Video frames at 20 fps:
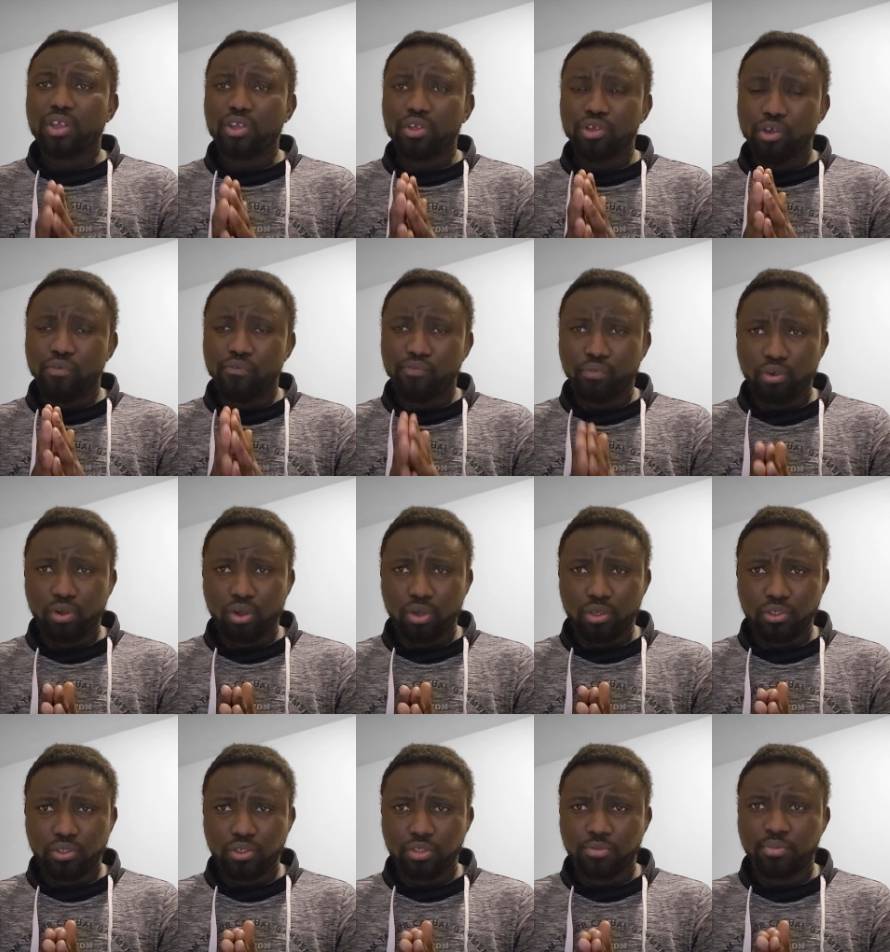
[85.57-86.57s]
Your focus
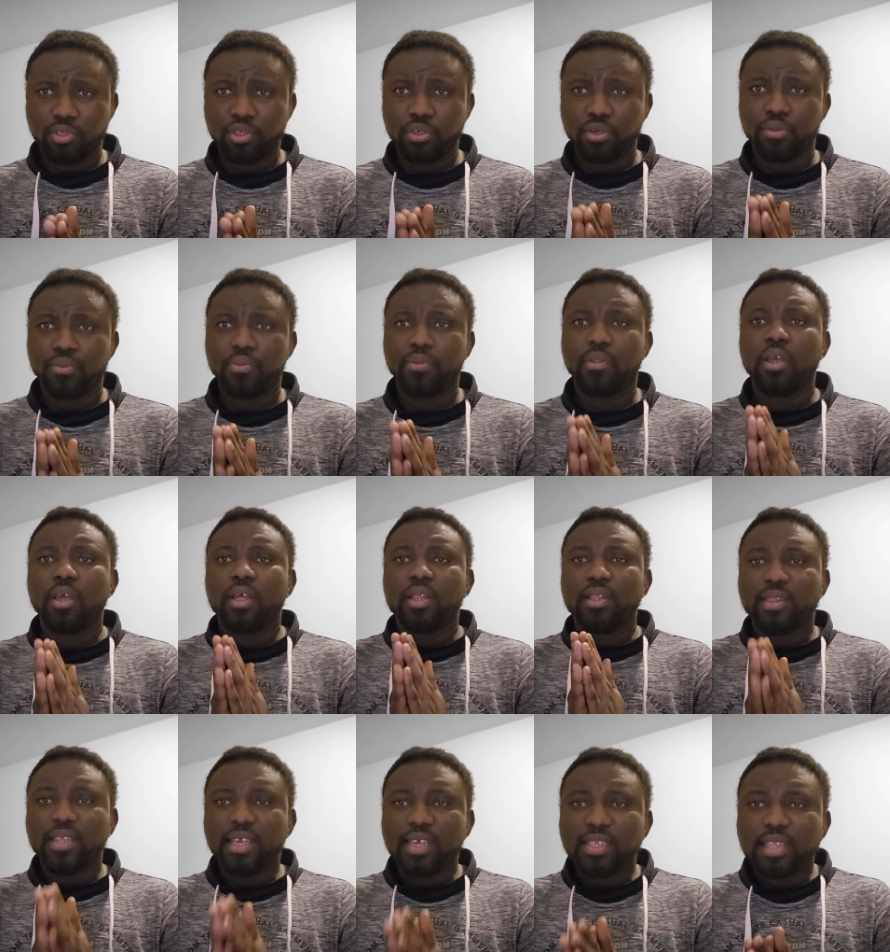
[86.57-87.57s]
should be on
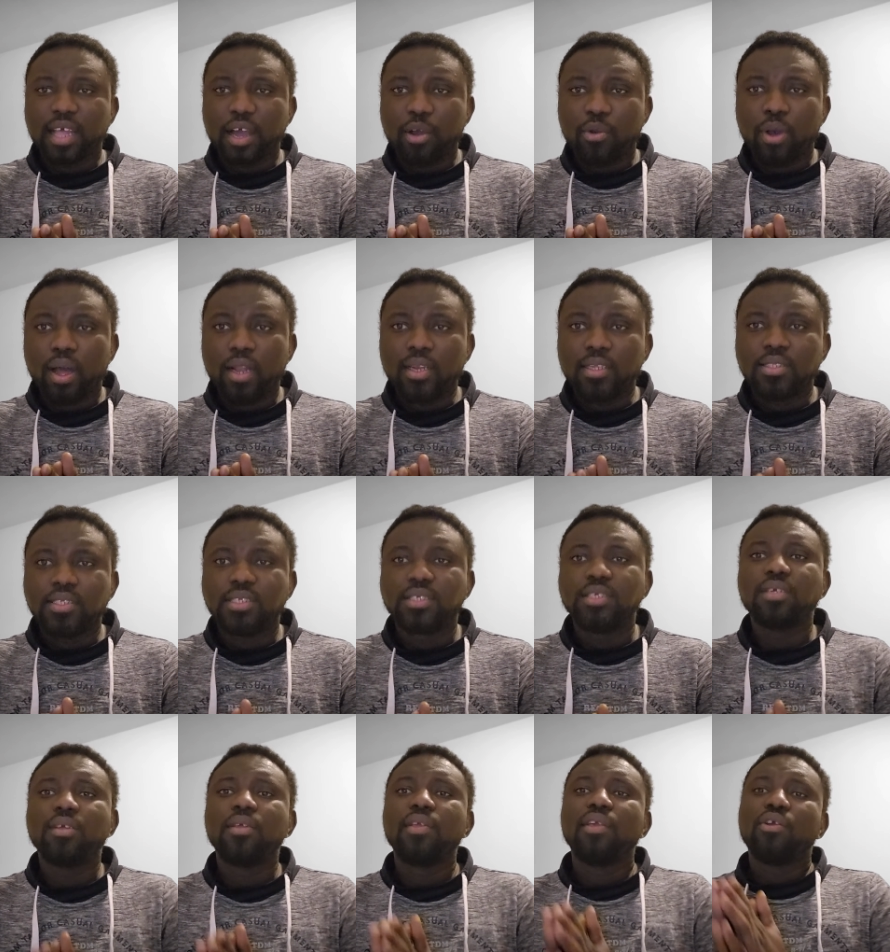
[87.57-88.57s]
data
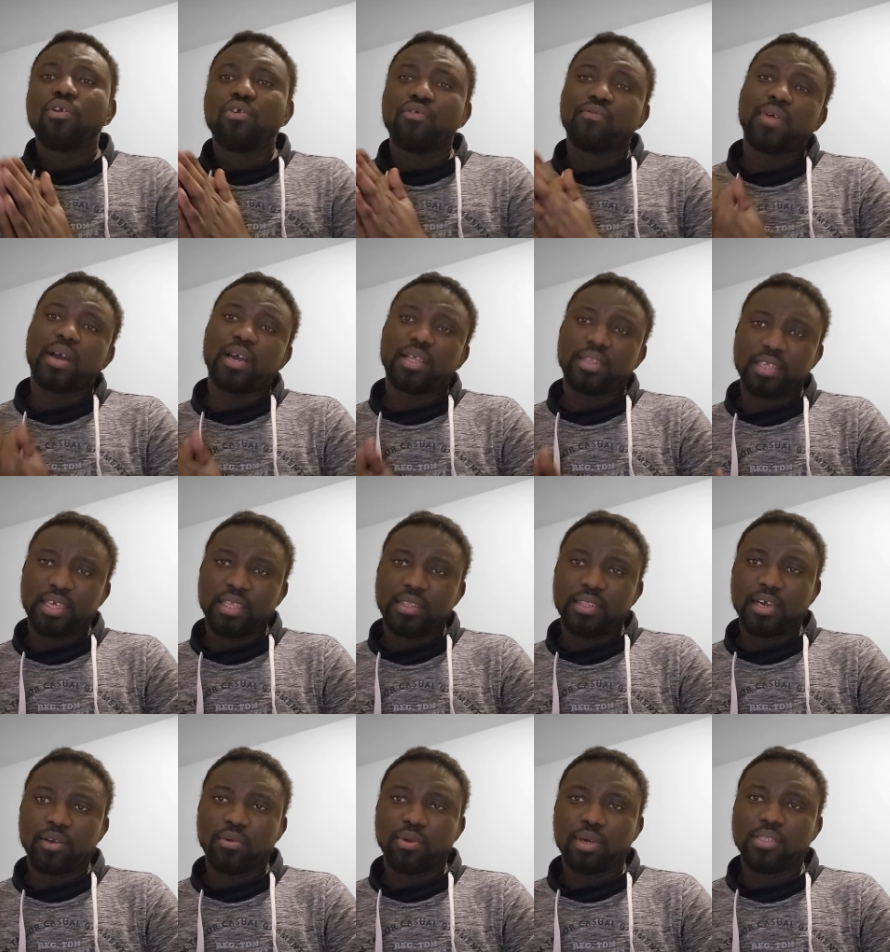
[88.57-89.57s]
quality over
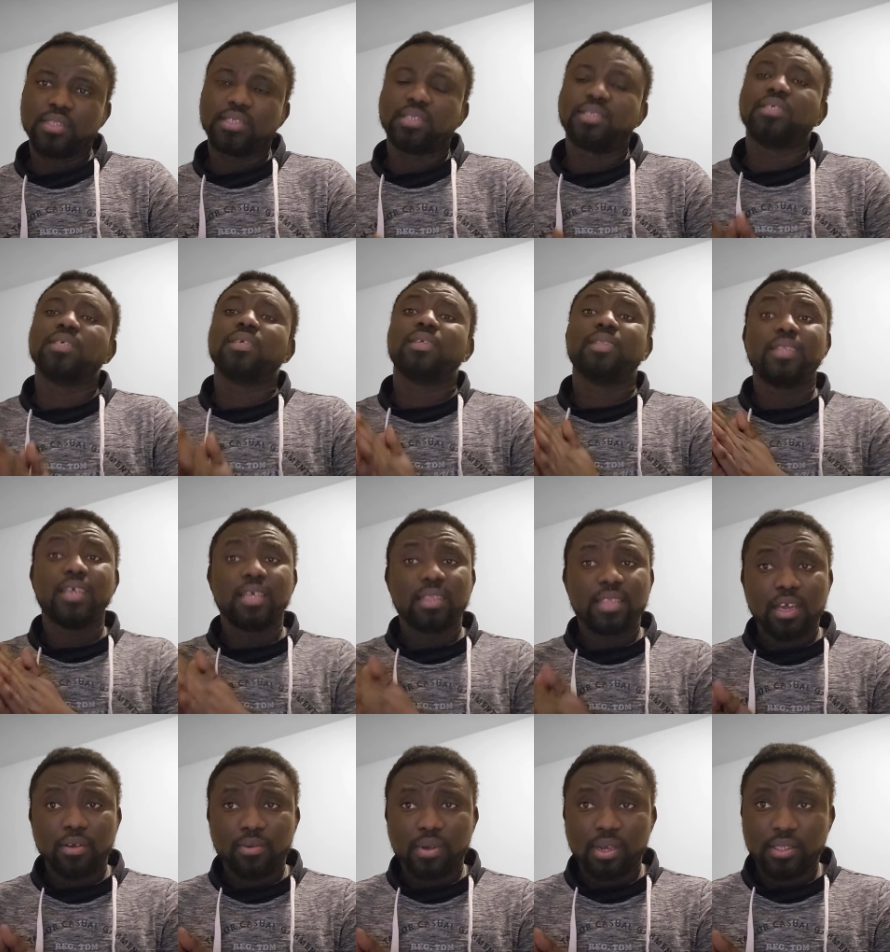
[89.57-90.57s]
data quantity.
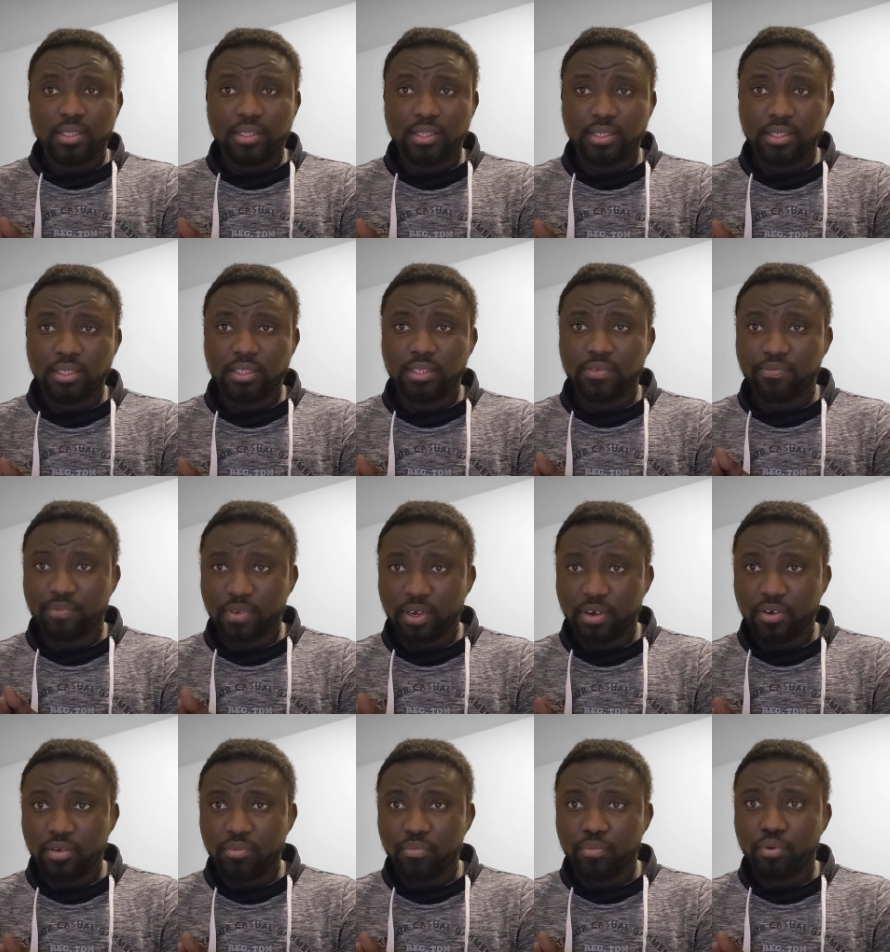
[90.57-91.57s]
Data quantity is
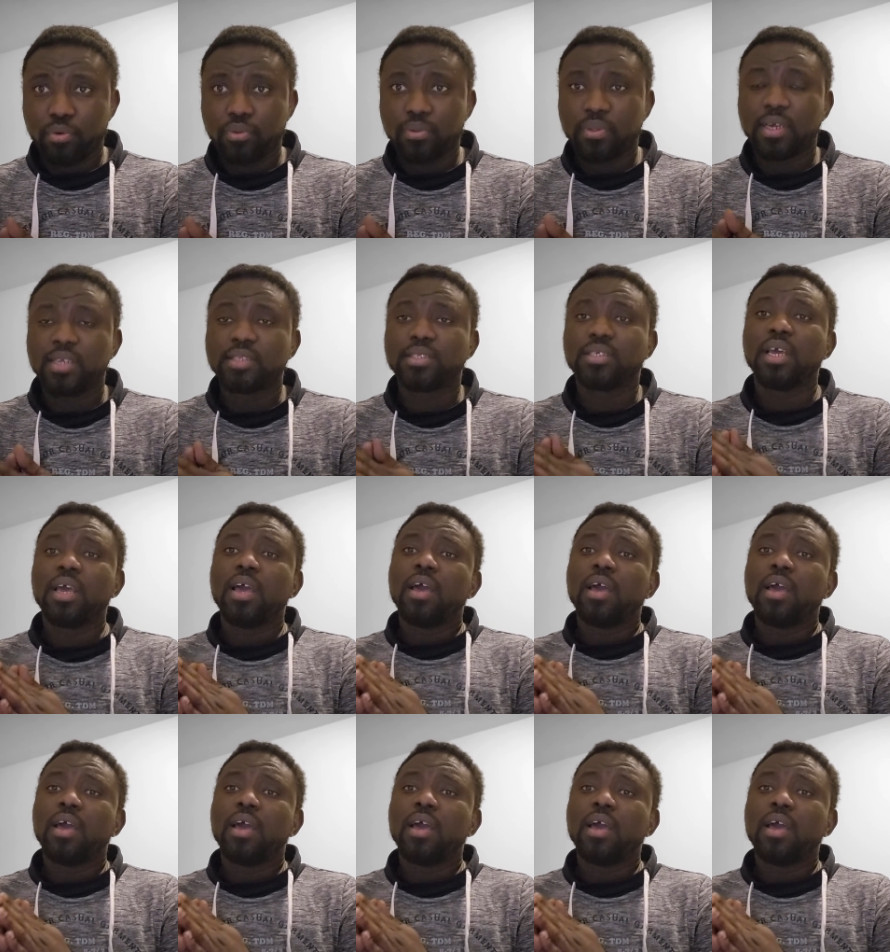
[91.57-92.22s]
very important.